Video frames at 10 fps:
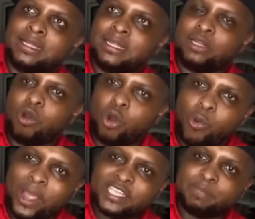that
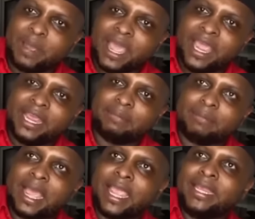always bear in
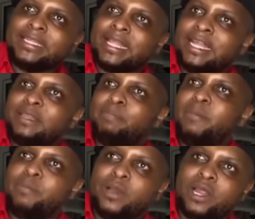mind that
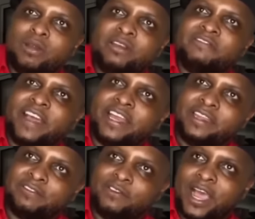people are not
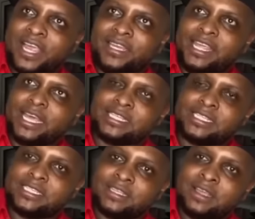fighting for
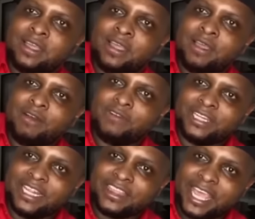ideas, for
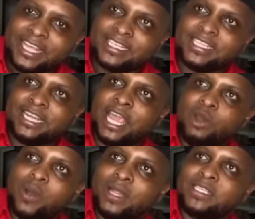the things in
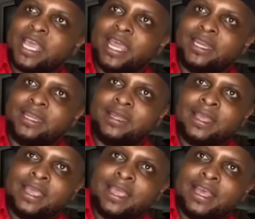anyone's head.
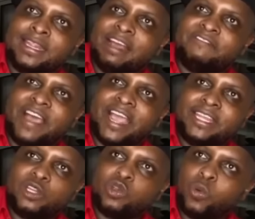They are
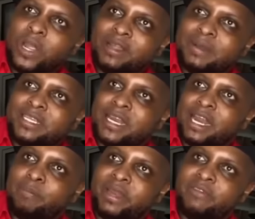fighting to win the
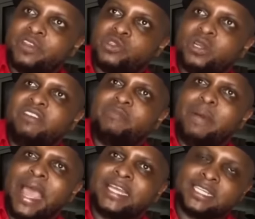material benefits, to live
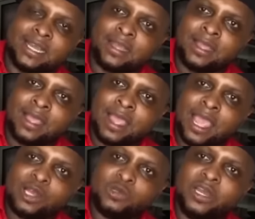better
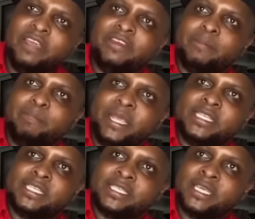and to live in
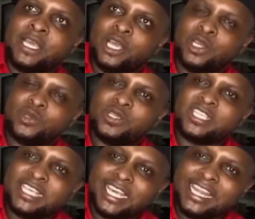peace, to
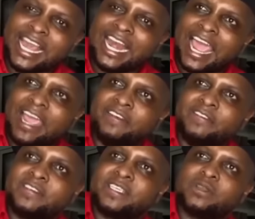see their
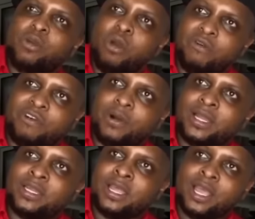lives go forward,